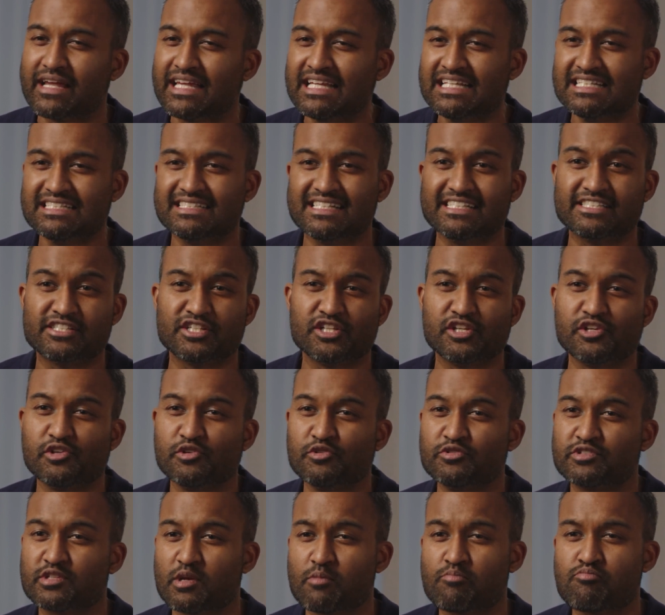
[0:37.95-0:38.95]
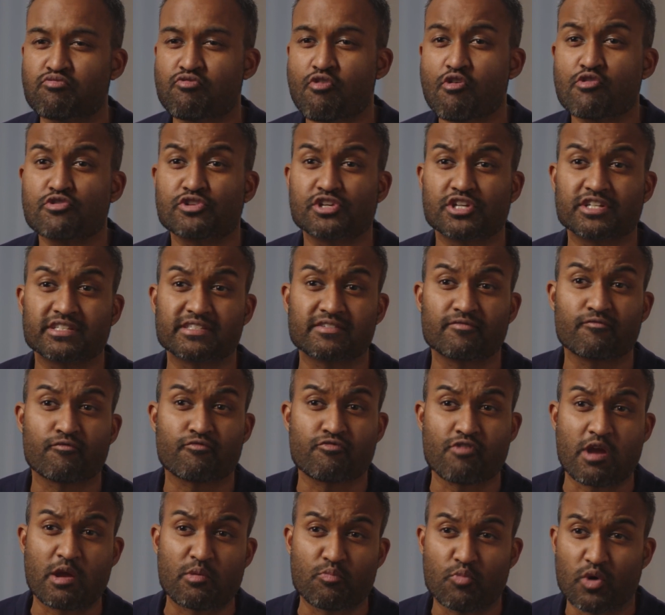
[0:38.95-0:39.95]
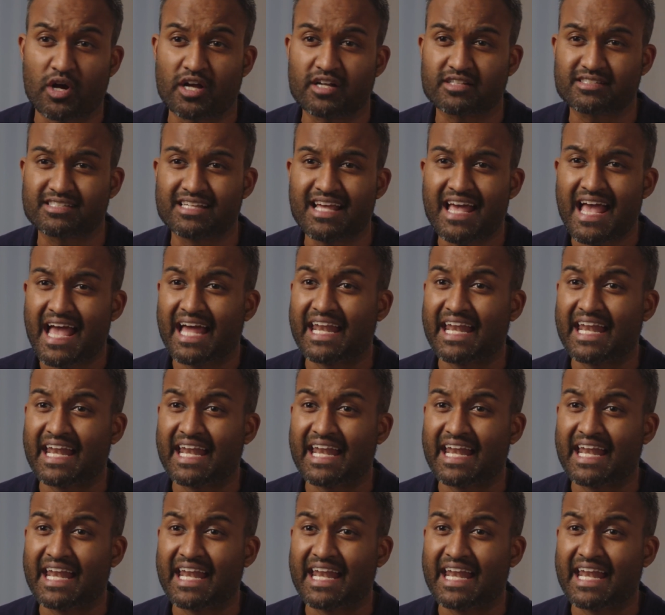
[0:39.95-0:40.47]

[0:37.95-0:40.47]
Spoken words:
easy to use approaches and frameworks,